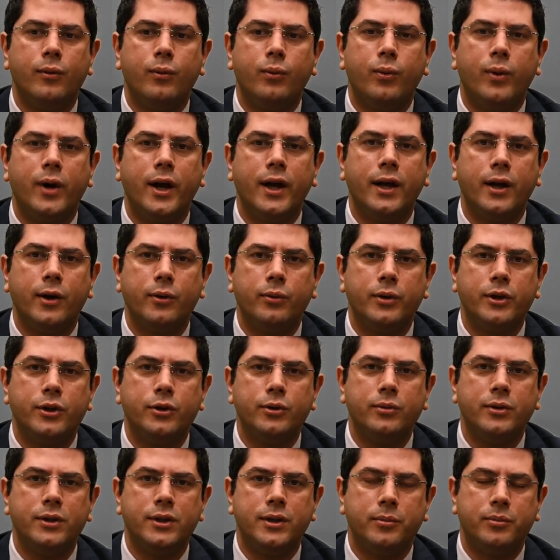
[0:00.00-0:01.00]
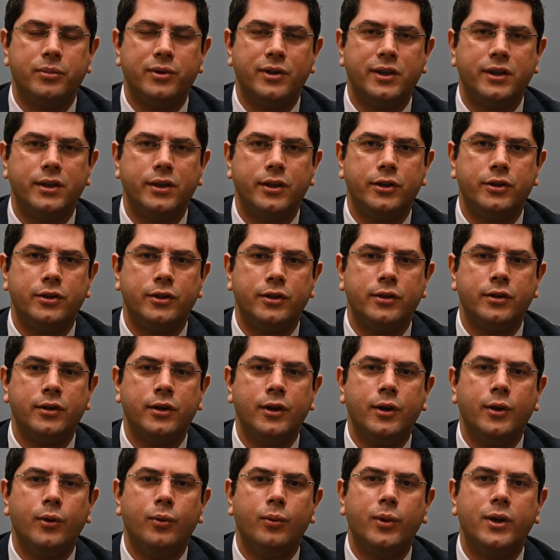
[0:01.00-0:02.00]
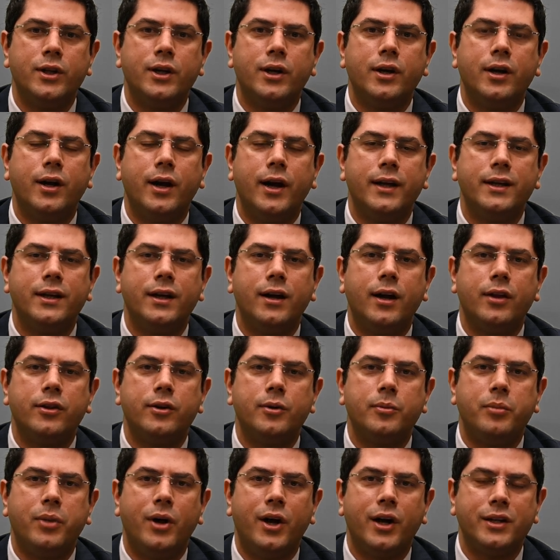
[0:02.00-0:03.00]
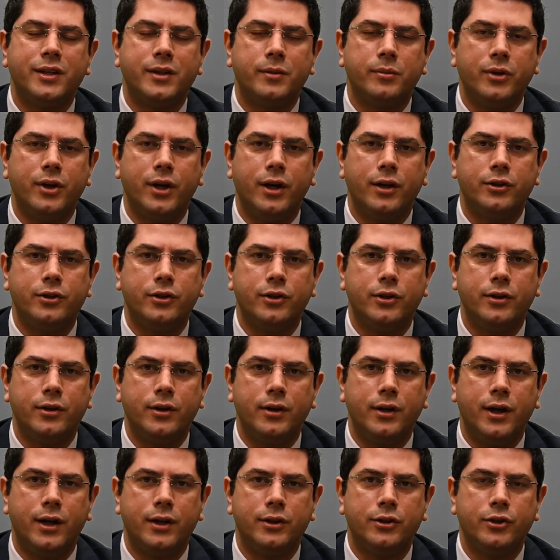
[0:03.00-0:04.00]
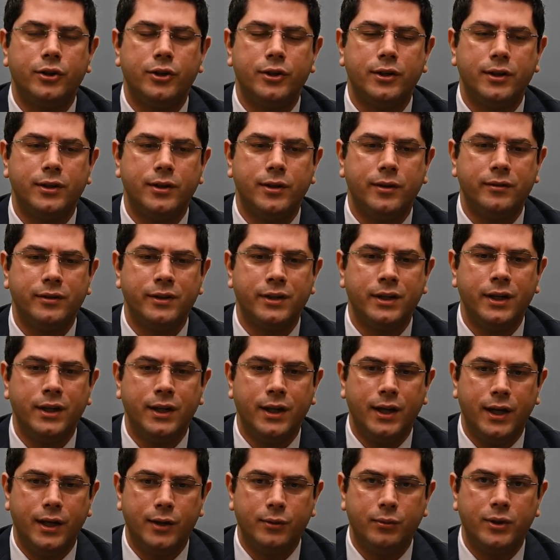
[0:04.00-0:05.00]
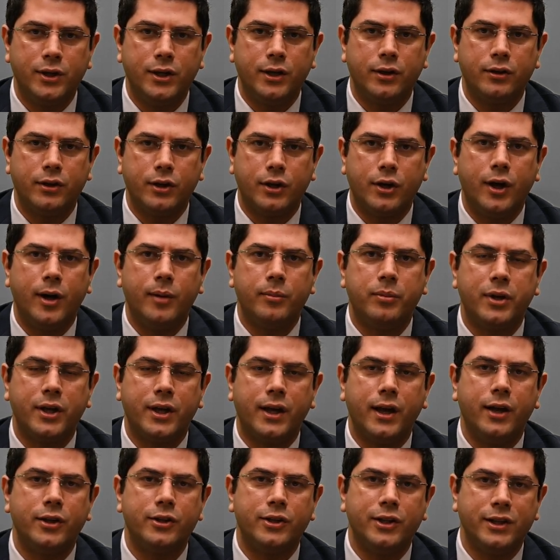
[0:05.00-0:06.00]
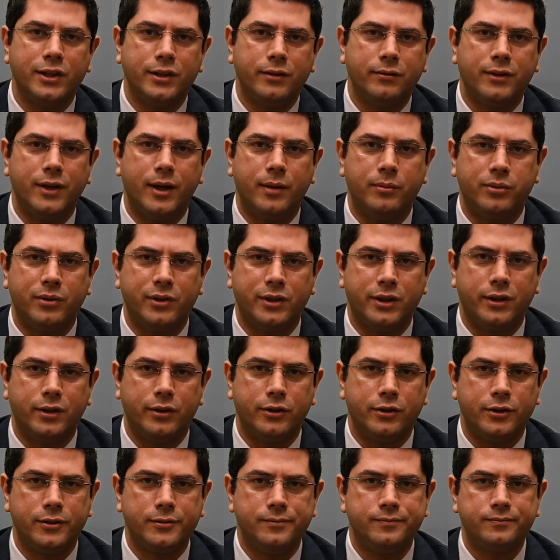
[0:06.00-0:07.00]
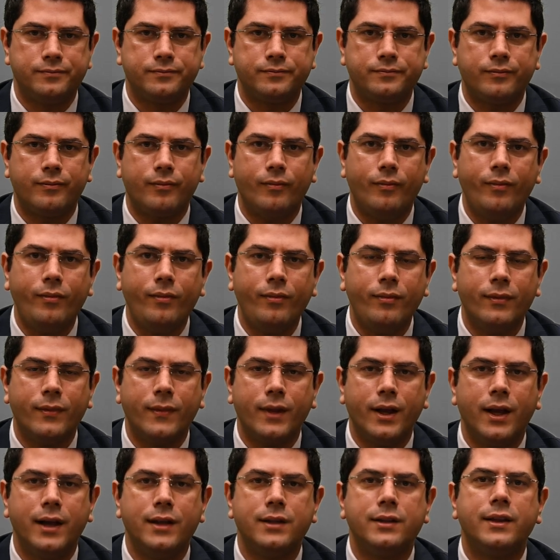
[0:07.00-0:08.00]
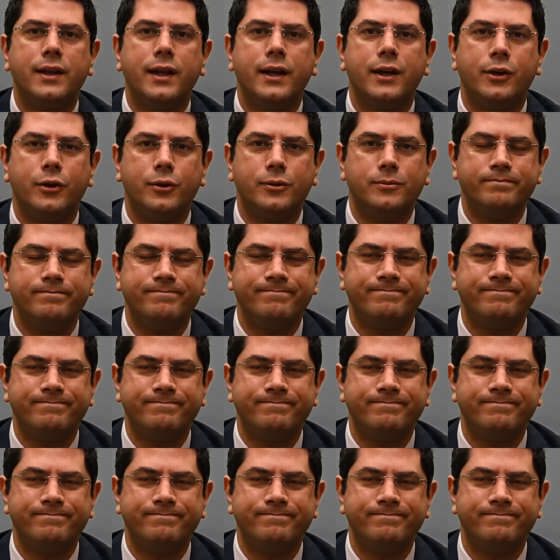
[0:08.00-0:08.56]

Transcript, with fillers: Why are we doing the procedure? What are any other possible alter alternatives? And what are the complications of that procedure? And thank you.